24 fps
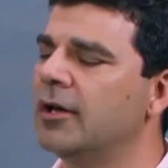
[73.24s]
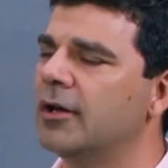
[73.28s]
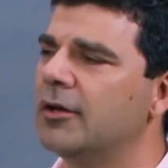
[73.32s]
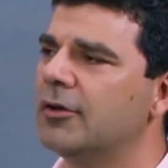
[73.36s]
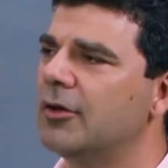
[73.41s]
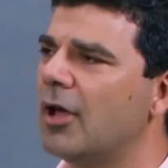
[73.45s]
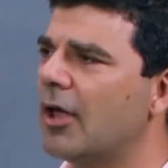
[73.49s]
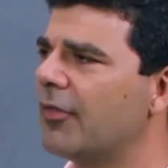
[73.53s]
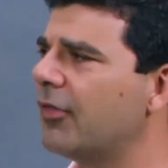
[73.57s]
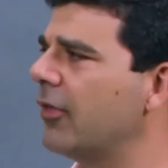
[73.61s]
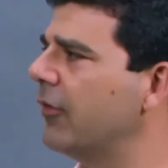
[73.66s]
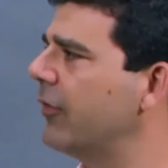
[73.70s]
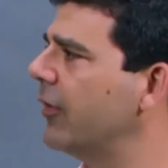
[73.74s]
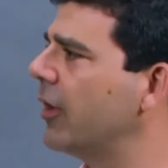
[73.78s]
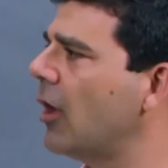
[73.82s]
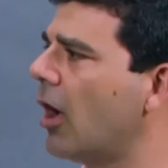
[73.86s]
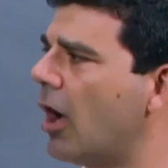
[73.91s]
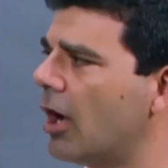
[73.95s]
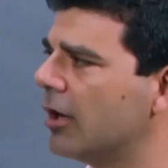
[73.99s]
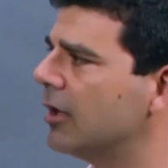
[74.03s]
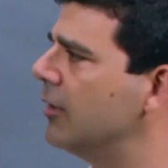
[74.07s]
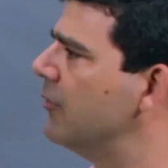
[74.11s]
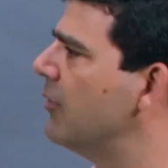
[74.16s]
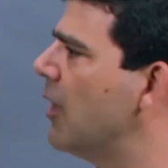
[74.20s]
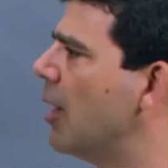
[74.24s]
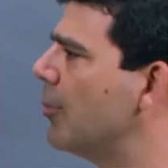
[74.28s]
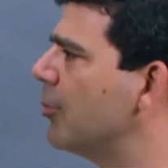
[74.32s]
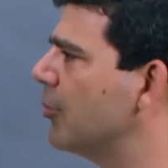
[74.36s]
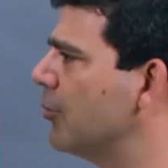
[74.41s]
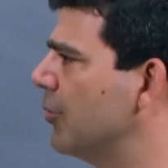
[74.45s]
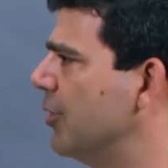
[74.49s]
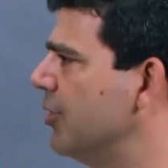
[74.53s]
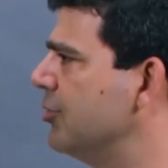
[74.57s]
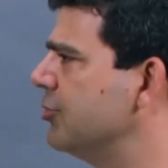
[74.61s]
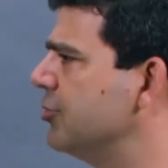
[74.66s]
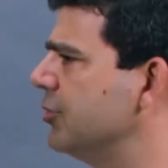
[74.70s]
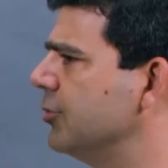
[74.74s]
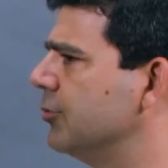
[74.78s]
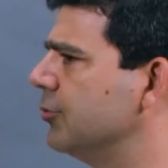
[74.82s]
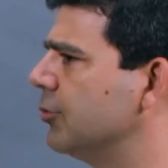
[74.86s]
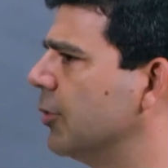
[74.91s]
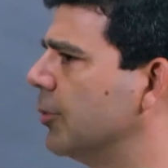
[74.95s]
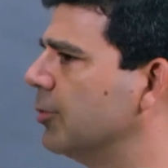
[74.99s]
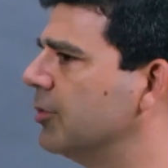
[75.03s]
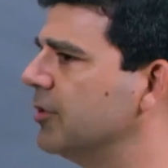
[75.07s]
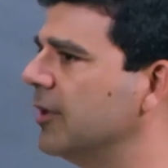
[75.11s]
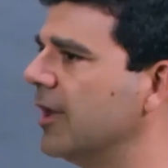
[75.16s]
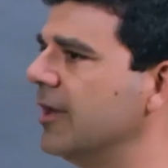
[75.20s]
not that the cognitive operation
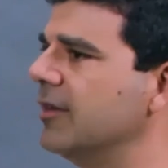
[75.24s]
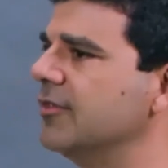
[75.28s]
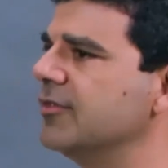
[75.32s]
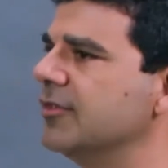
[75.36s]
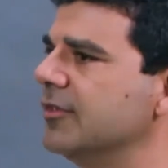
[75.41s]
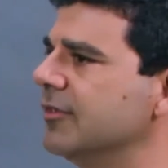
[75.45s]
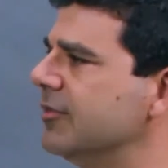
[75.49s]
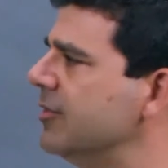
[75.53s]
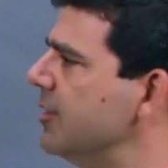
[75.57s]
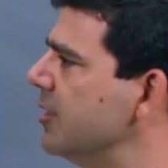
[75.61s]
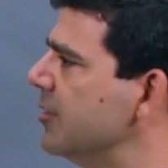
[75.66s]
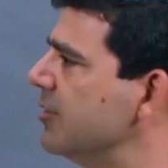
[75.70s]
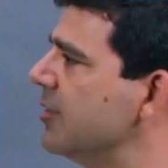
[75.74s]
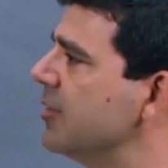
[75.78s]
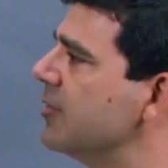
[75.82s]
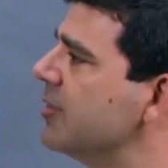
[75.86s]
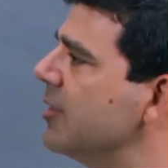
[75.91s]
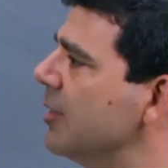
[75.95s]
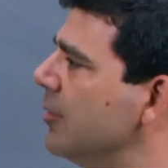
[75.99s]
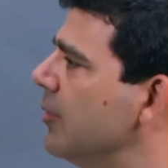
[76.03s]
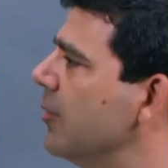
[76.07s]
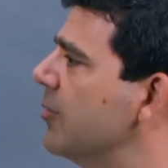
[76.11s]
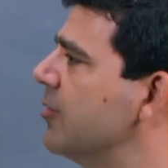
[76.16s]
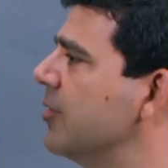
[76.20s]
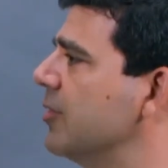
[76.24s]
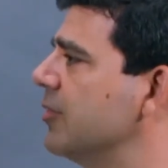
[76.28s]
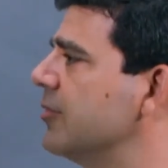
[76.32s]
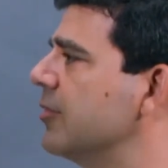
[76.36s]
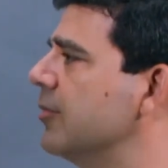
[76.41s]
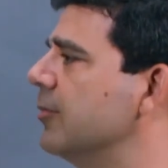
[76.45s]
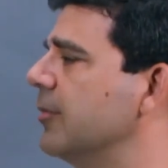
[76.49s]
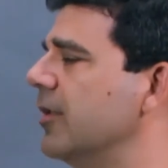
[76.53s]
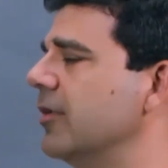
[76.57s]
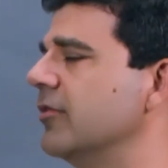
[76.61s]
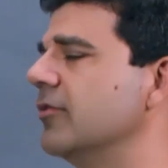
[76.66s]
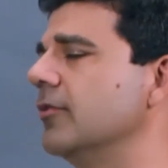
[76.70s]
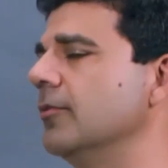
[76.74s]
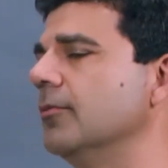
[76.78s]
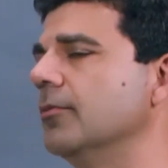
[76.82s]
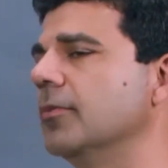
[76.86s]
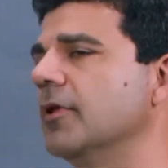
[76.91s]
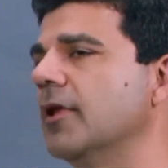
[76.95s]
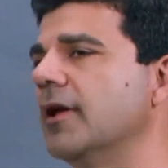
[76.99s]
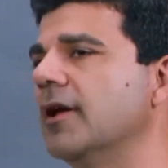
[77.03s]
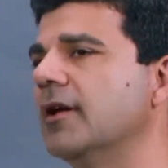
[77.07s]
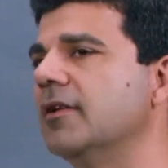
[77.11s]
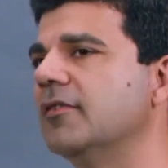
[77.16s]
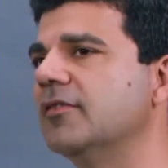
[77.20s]
replaces the existing system that's in
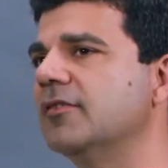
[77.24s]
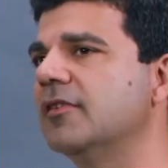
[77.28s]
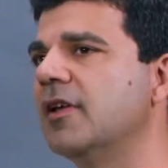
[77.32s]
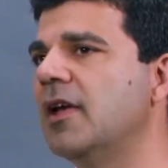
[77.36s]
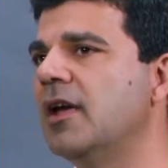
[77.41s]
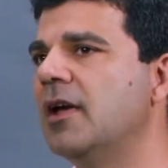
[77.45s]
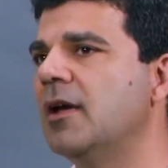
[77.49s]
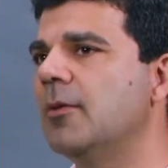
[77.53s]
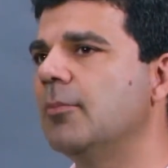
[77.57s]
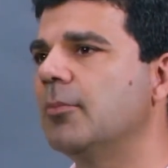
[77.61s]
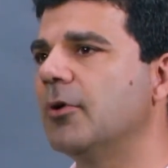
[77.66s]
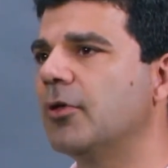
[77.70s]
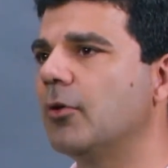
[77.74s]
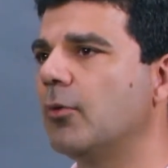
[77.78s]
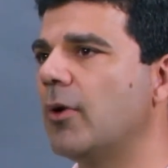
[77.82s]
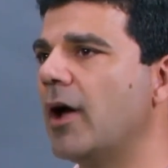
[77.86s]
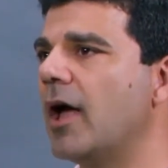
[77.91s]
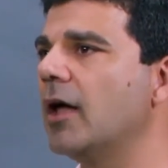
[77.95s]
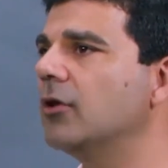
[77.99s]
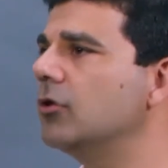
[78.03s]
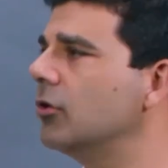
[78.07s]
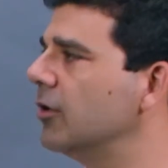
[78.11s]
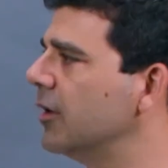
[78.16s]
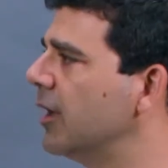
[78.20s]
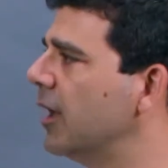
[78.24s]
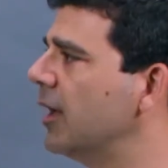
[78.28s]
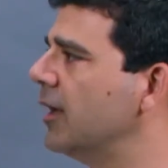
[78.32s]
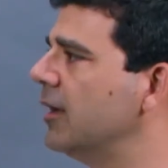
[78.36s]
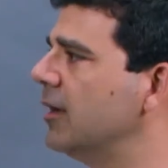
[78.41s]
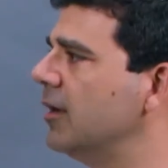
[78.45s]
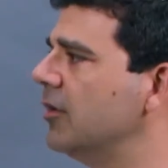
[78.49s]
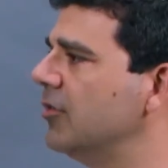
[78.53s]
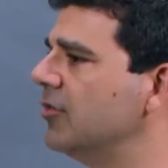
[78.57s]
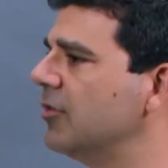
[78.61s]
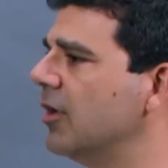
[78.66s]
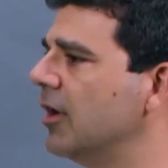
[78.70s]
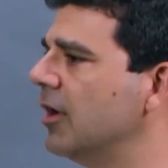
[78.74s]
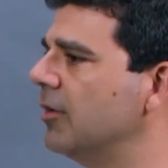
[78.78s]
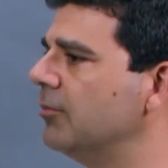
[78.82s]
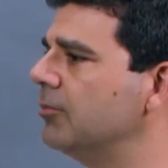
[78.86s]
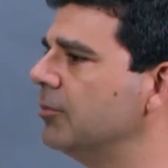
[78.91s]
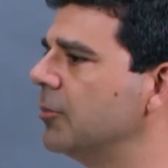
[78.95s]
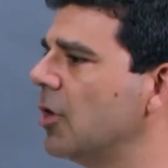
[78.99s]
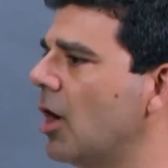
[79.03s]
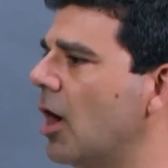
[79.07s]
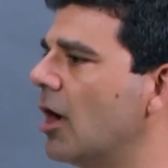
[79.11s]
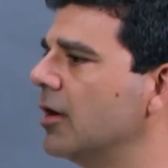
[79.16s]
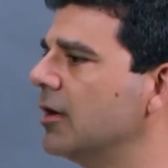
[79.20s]
place, but the way I look at it is a
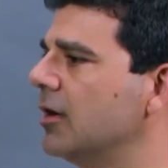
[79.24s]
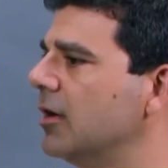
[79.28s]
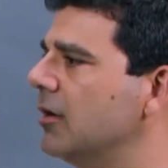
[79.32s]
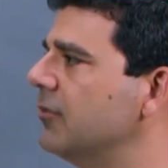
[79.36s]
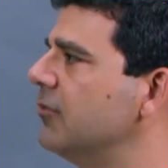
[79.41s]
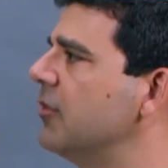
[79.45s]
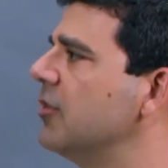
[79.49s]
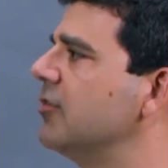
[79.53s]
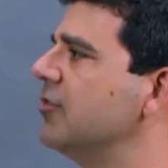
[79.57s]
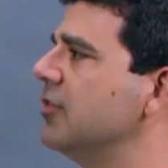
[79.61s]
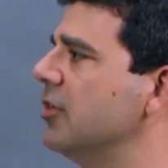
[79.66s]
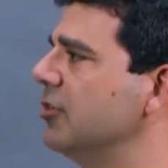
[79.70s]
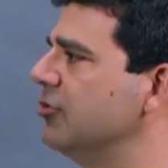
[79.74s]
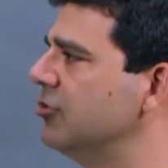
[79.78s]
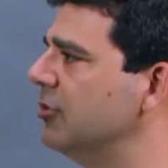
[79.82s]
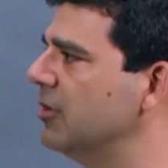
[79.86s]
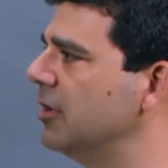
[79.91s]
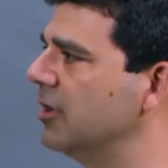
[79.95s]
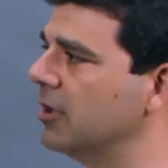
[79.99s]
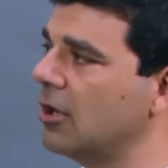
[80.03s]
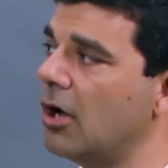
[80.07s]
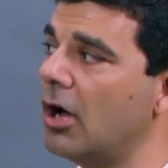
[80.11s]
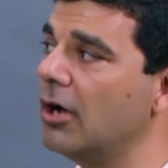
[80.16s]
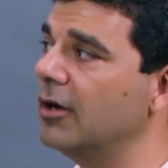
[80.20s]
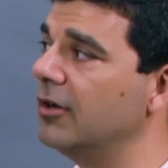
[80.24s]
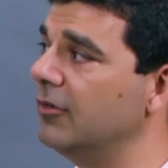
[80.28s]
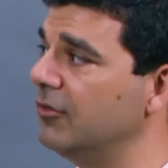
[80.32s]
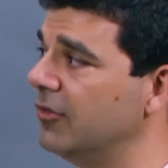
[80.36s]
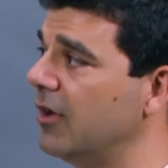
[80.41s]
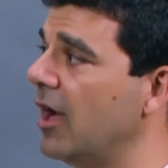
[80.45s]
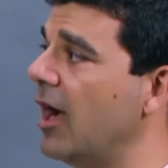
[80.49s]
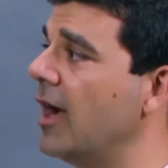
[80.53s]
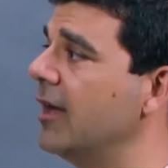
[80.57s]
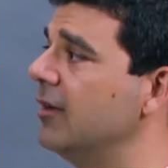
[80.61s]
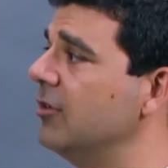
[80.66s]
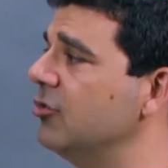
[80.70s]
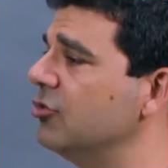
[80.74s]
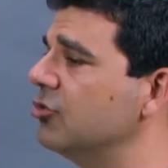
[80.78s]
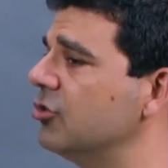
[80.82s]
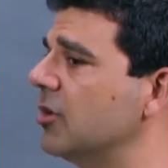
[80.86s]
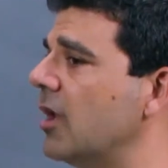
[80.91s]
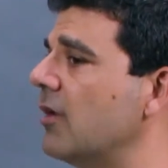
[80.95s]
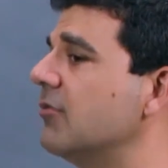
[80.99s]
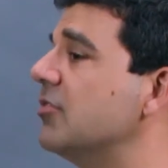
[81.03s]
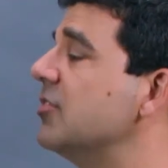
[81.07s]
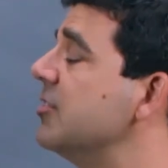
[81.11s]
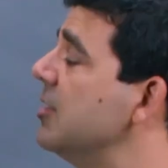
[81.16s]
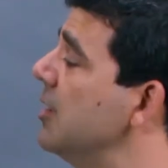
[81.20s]
cognitive decision and cognitive guidance should
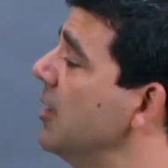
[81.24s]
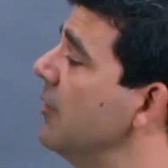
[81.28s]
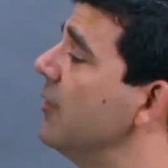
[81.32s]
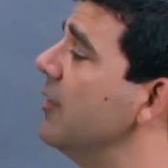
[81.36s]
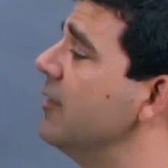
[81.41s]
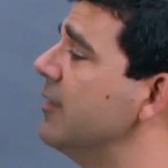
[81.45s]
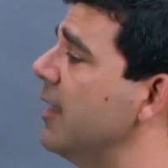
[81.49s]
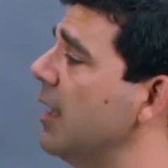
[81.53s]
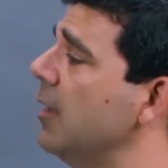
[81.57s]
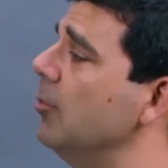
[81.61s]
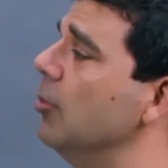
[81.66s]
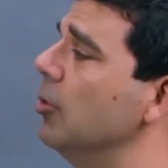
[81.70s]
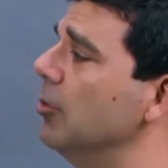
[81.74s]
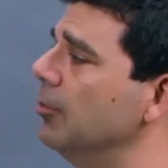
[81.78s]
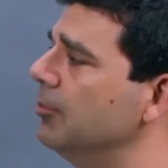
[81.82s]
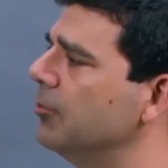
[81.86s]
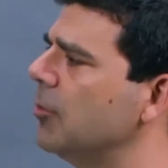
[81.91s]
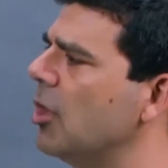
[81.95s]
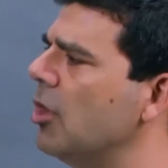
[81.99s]
have a seat at the table,